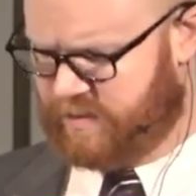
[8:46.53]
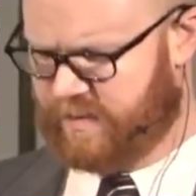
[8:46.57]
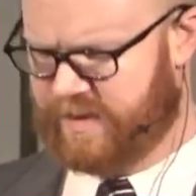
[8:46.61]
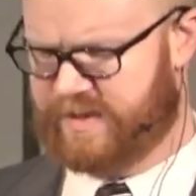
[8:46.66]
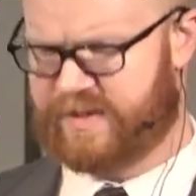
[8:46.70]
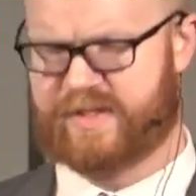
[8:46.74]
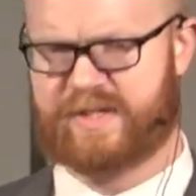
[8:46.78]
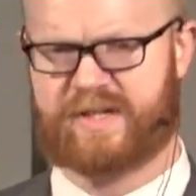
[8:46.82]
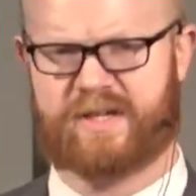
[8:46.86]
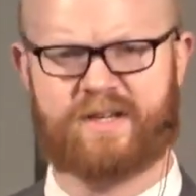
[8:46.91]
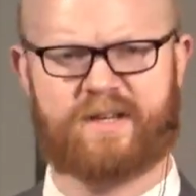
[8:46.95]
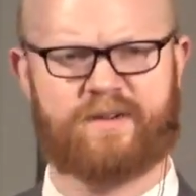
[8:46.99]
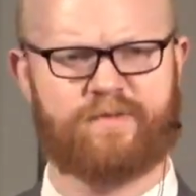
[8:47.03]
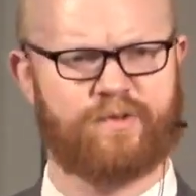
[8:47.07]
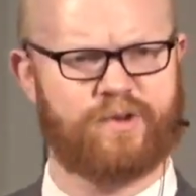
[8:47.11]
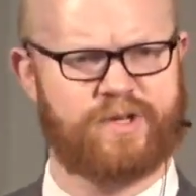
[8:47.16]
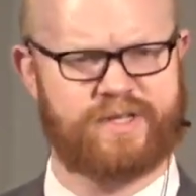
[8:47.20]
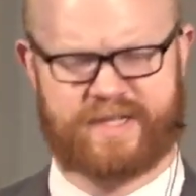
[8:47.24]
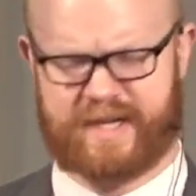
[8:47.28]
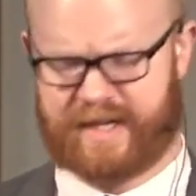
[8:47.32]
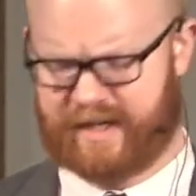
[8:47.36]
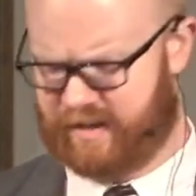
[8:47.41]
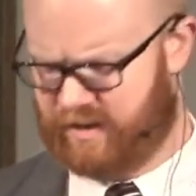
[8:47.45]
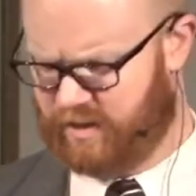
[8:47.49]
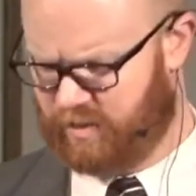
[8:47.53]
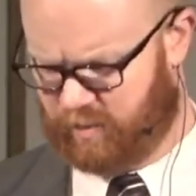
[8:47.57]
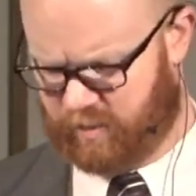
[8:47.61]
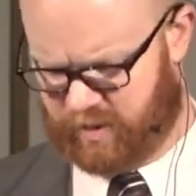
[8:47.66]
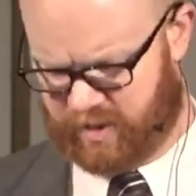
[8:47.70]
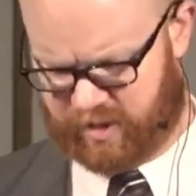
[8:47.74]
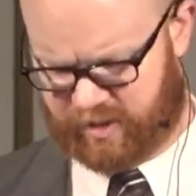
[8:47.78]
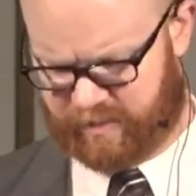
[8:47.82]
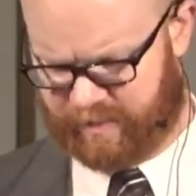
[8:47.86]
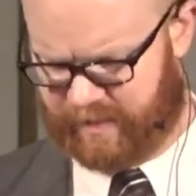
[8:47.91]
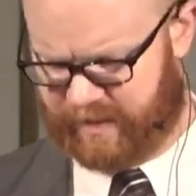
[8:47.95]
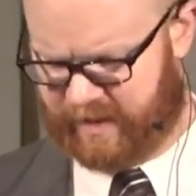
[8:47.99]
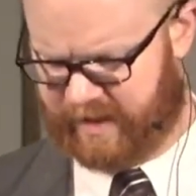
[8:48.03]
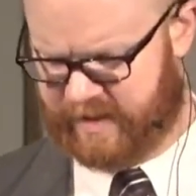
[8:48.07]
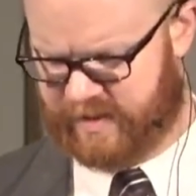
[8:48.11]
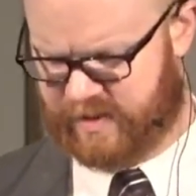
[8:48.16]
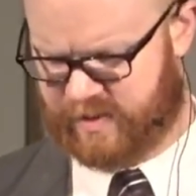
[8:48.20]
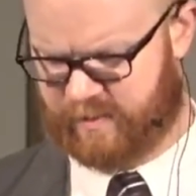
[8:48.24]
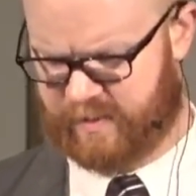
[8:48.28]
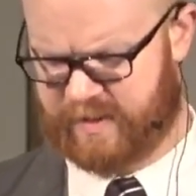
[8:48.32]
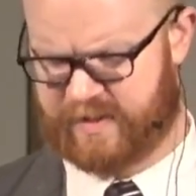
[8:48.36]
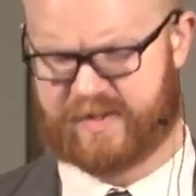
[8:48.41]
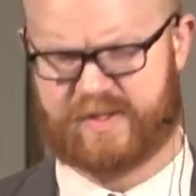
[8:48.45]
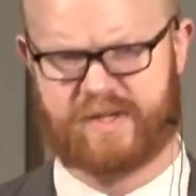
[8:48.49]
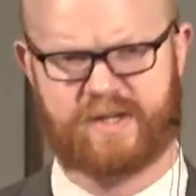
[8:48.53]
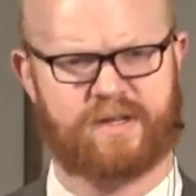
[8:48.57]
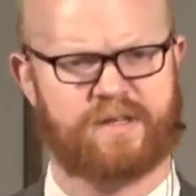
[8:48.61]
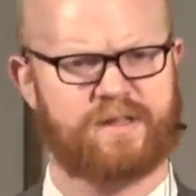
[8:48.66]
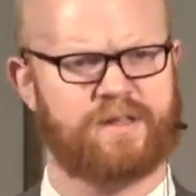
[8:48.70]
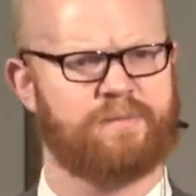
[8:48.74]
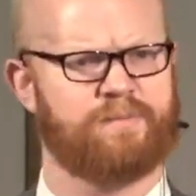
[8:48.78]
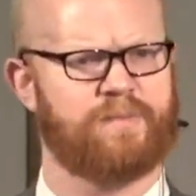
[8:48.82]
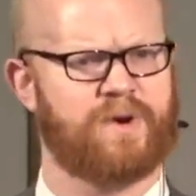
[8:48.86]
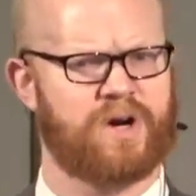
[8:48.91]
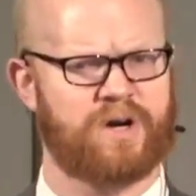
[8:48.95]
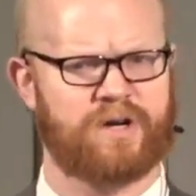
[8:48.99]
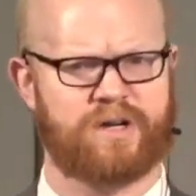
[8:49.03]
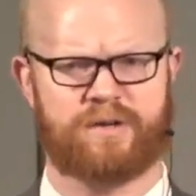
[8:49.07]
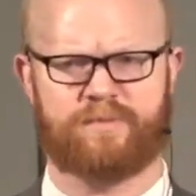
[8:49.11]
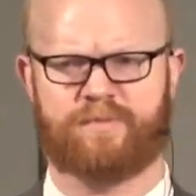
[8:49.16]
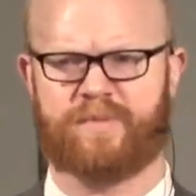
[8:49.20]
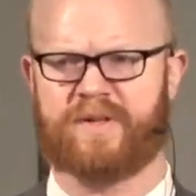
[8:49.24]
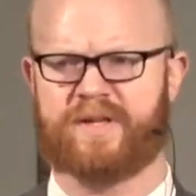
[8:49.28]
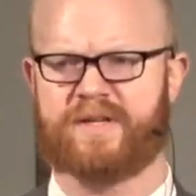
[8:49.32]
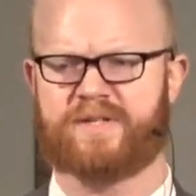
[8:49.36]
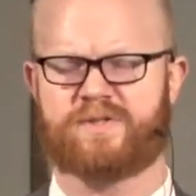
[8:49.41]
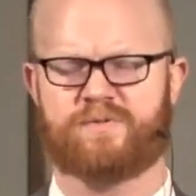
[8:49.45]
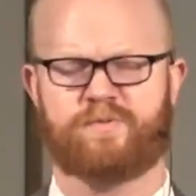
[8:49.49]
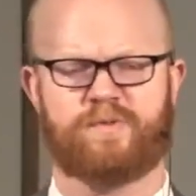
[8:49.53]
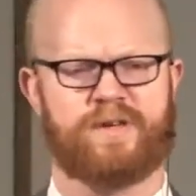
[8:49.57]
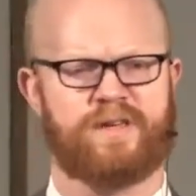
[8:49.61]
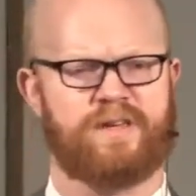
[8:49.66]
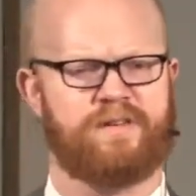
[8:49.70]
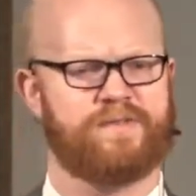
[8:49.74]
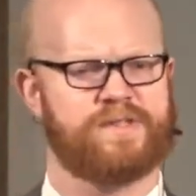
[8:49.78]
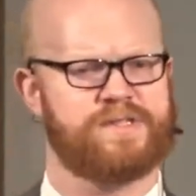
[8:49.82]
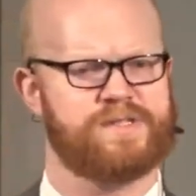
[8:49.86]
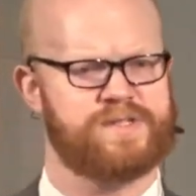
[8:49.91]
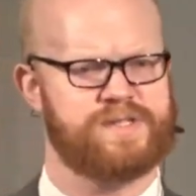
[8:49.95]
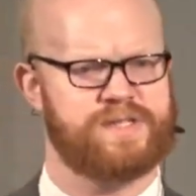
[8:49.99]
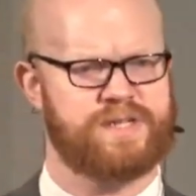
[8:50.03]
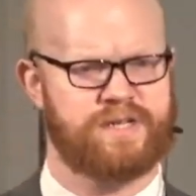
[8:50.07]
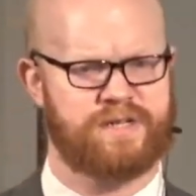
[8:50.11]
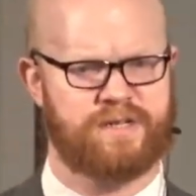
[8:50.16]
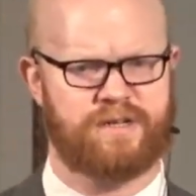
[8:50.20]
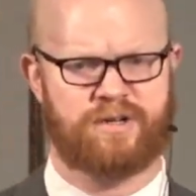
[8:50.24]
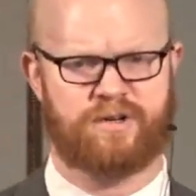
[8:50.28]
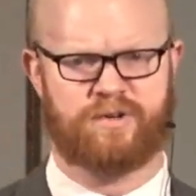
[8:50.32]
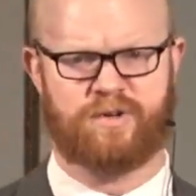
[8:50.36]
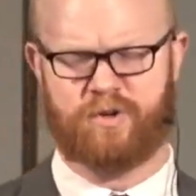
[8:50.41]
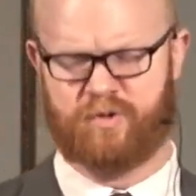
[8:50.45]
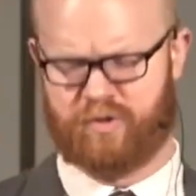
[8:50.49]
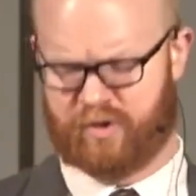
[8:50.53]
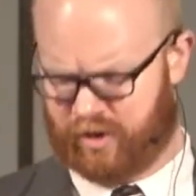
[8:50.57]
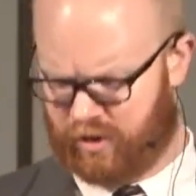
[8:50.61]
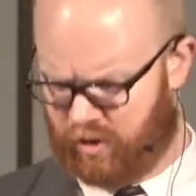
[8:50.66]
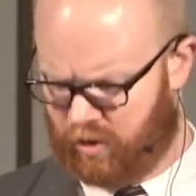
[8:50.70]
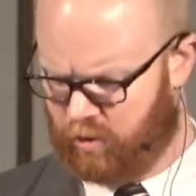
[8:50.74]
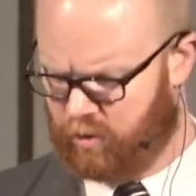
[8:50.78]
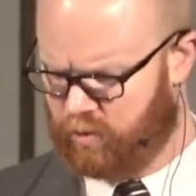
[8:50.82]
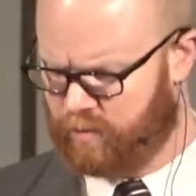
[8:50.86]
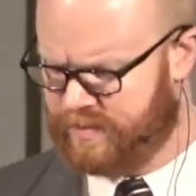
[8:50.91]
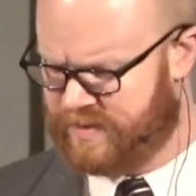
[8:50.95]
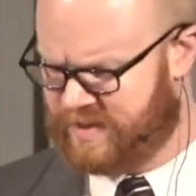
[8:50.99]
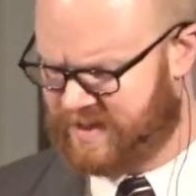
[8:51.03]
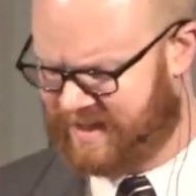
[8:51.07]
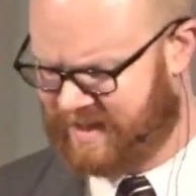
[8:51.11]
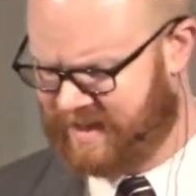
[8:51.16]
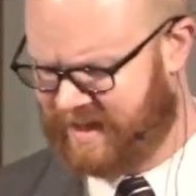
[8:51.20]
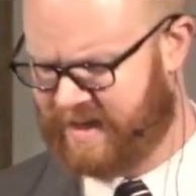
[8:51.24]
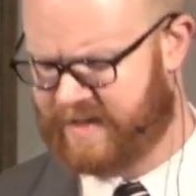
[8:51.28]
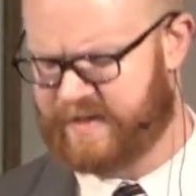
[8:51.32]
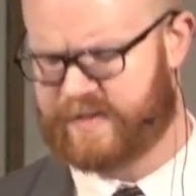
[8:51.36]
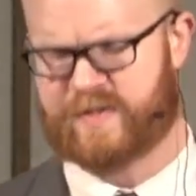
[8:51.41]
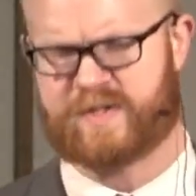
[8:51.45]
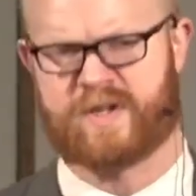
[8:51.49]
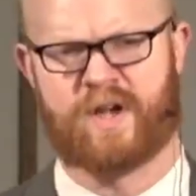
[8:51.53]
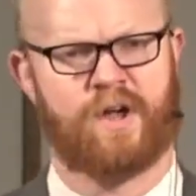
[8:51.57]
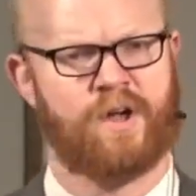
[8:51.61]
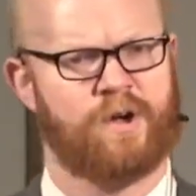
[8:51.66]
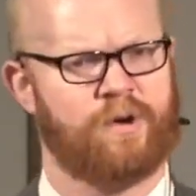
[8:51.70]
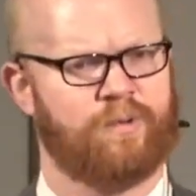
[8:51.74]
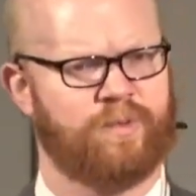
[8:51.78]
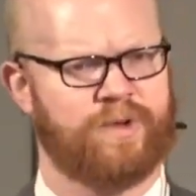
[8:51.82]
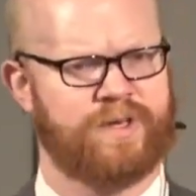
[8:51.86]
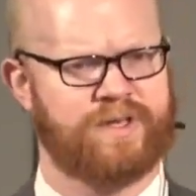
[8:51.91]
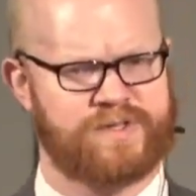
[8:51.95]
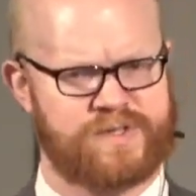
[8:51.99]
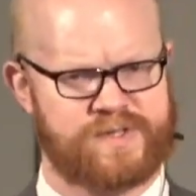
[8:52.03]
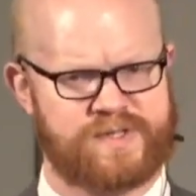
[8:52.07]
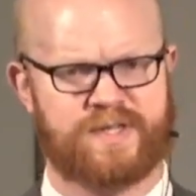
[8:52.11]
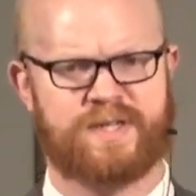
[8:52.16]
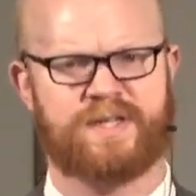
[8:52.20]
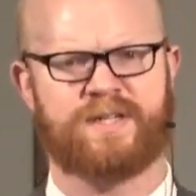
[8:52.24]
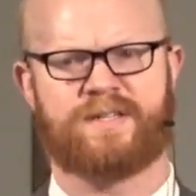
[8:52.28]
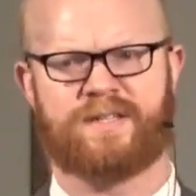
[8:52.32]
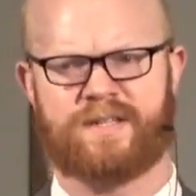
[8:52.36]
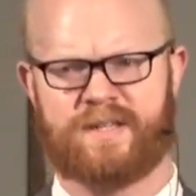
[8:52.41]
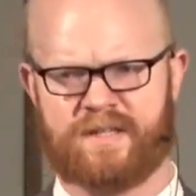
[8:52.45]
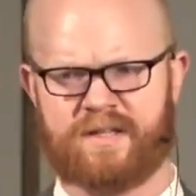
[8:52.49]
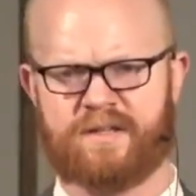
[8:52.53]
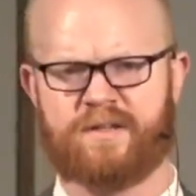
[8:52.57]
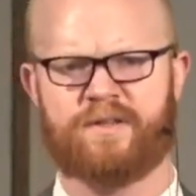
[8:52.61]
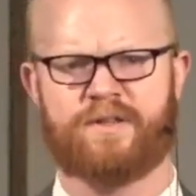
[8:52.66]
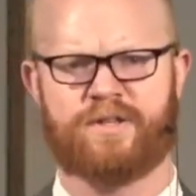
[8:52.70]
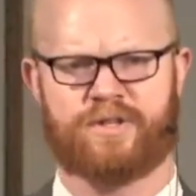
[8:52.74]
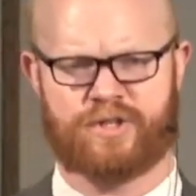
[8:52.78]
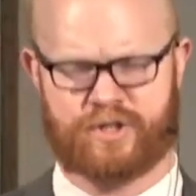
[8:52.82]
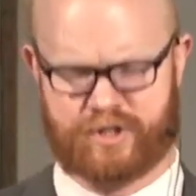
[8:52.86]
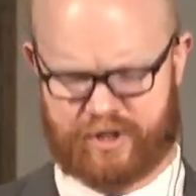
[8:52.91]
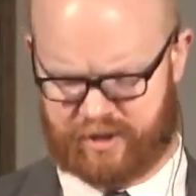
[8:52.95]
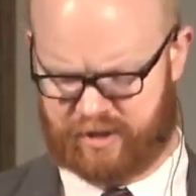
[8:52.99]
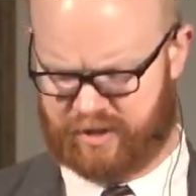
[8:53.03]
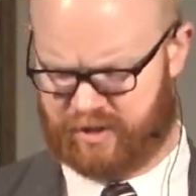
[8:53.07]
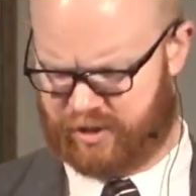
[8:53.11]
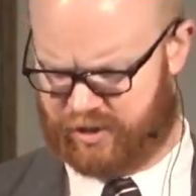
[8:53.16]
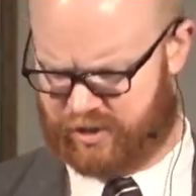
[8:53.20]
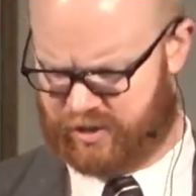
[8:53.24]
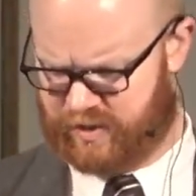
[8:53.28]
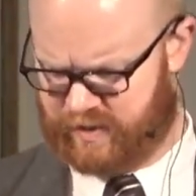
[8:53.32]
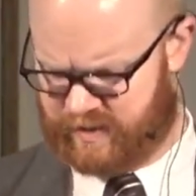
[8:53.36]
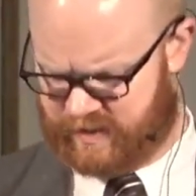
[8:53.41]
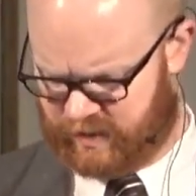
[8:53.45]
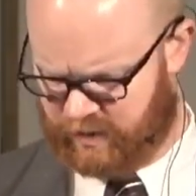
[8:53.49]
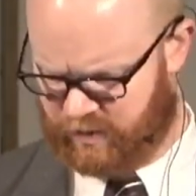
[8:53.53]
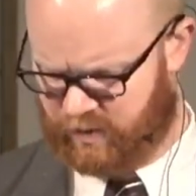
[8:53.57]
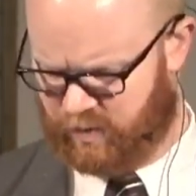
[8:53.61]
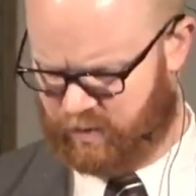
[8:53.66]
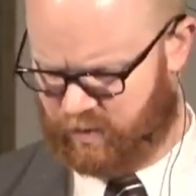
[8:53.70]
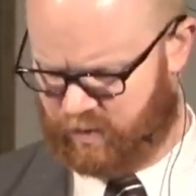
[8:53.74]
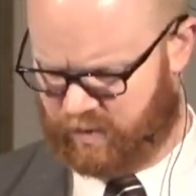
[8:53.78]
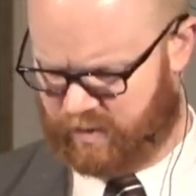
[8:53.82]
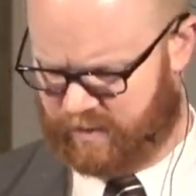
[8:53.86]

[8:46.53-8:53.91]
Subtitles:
We see it every day in the workplace. We see it in the marketplace. We even see it in our own homes. And yes, we see it in the church too.